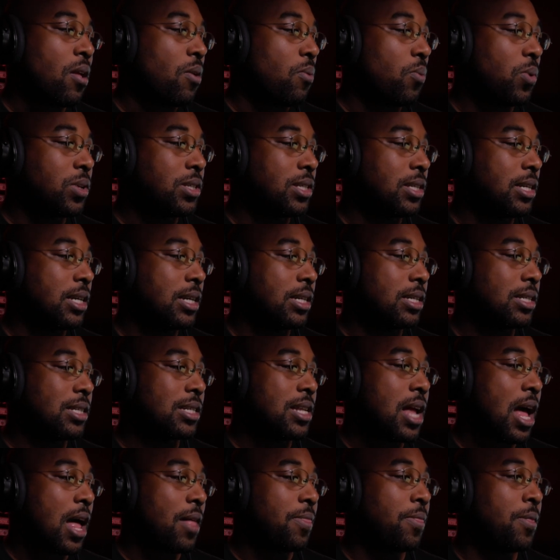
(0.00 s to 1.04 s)
Once again, it's
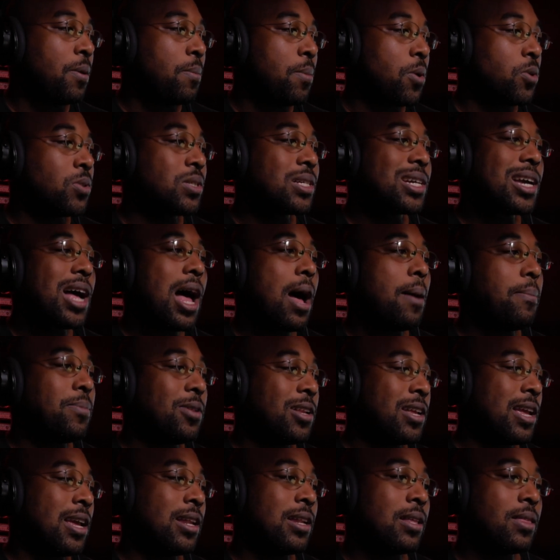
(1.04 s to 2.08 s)
not the most
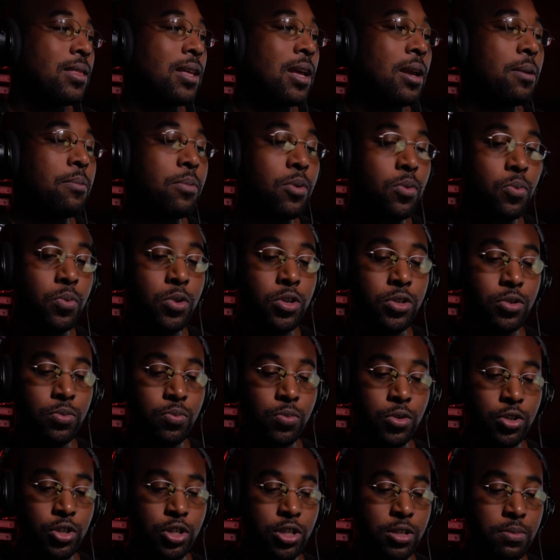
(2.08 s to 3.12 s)
complicated thing, but we're,
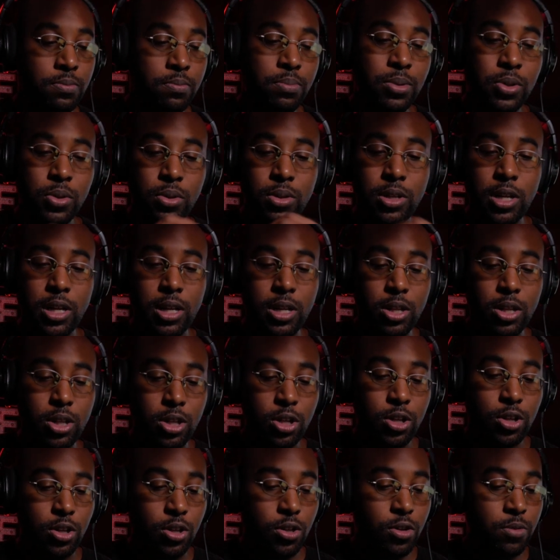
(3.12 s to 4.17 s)
we're just building
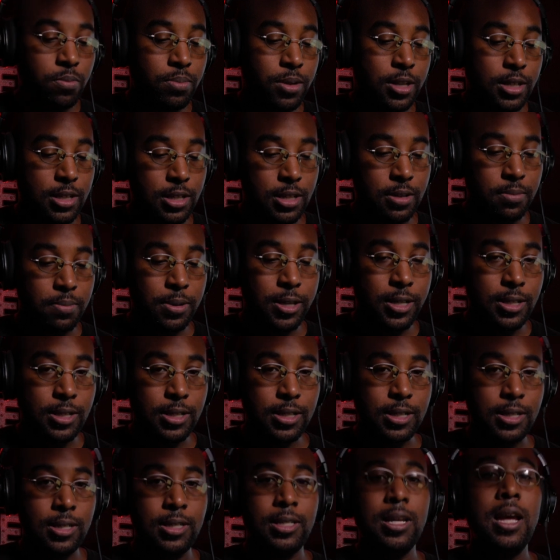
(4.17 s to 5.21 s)
little bits and
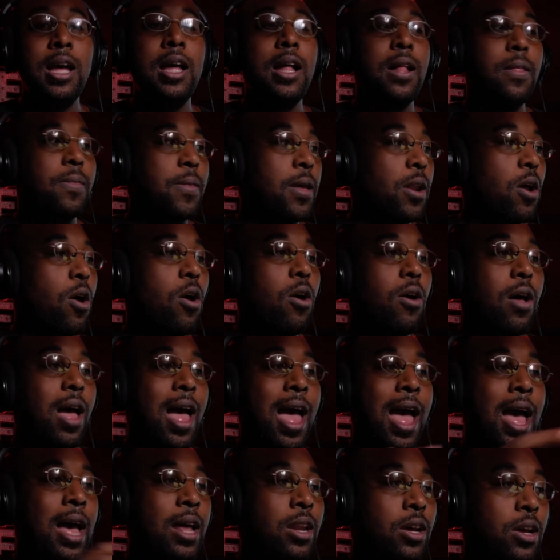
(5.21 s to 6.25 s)
pieces that all
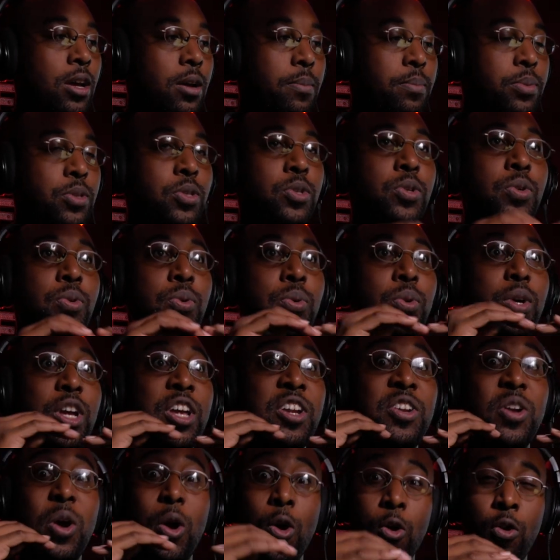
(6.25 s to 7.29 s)
add up to
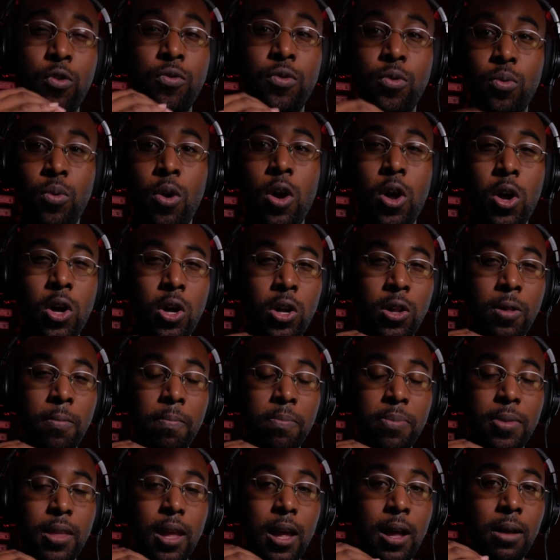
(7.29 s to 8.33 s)
an overall
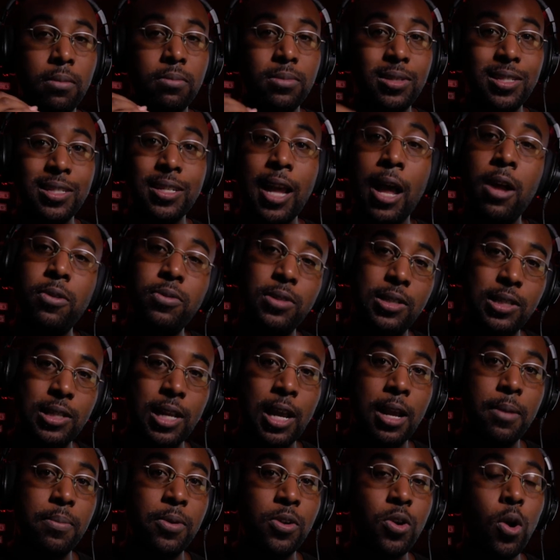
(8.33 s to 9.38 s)
um,
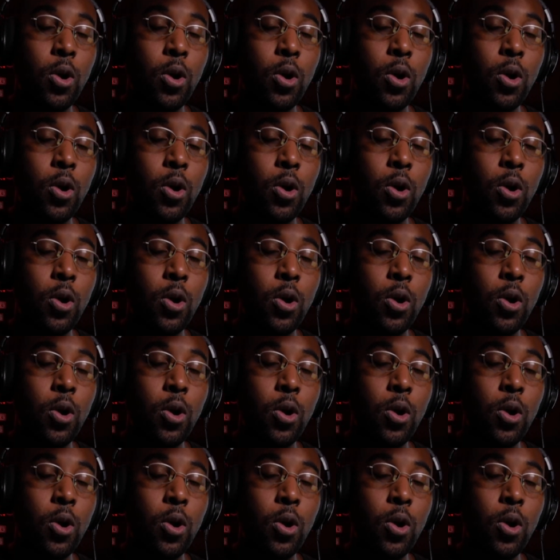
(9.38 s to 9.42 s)
soundscape, an